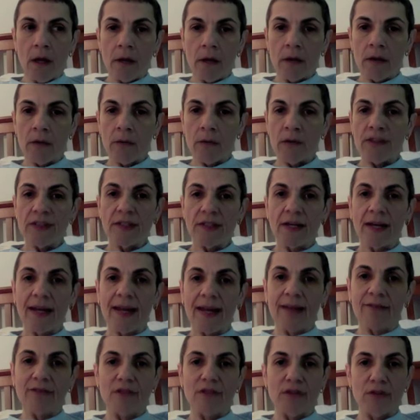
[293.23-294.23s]
The reason I
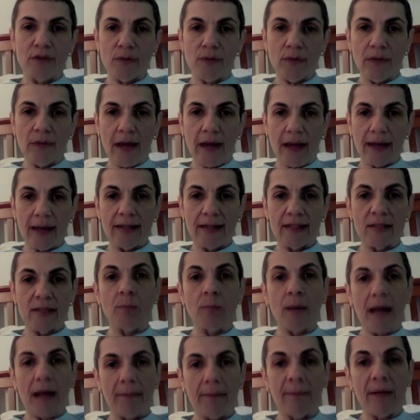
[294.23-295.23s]
have to do that is
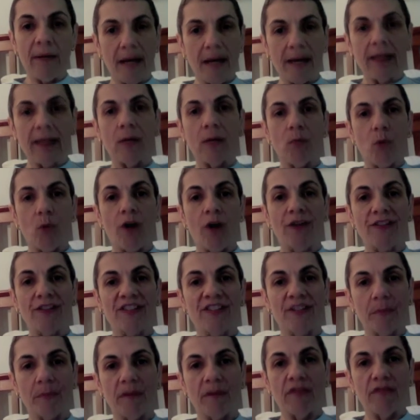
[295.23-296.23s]
my body wants
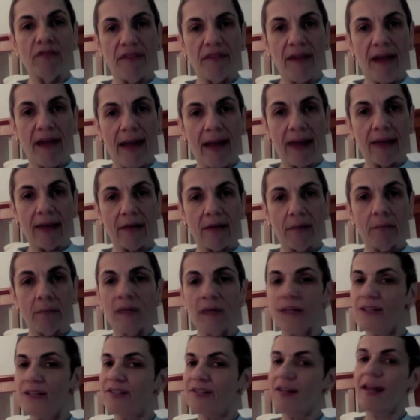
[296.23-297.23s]
to be fat
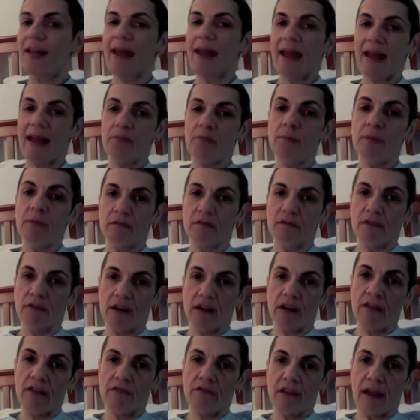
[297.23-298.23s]
because I have been
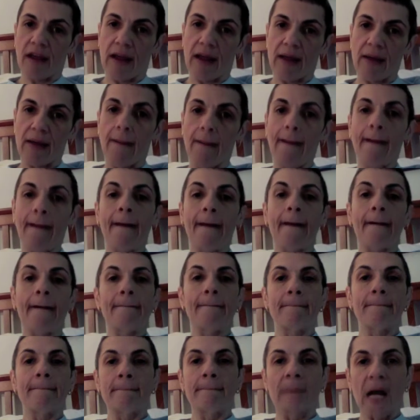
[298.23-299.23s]
very fat.
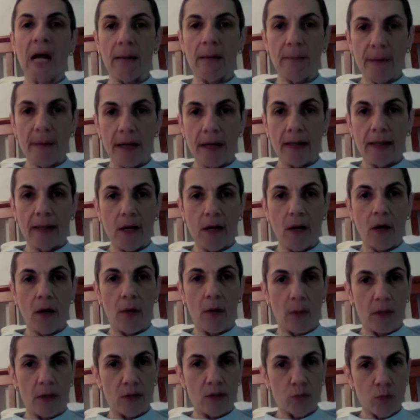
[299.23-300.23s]
My body
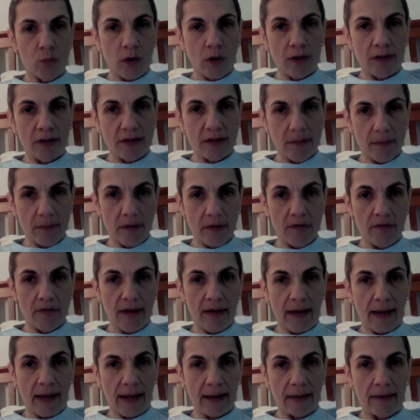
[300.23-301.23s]
always wants to be
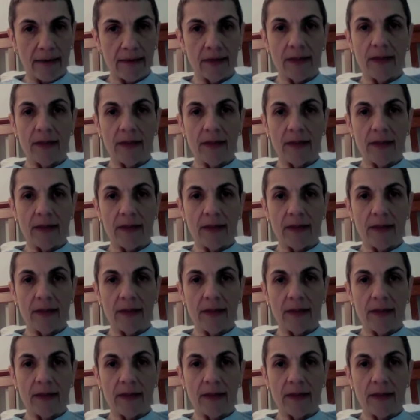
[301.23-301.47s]
fat.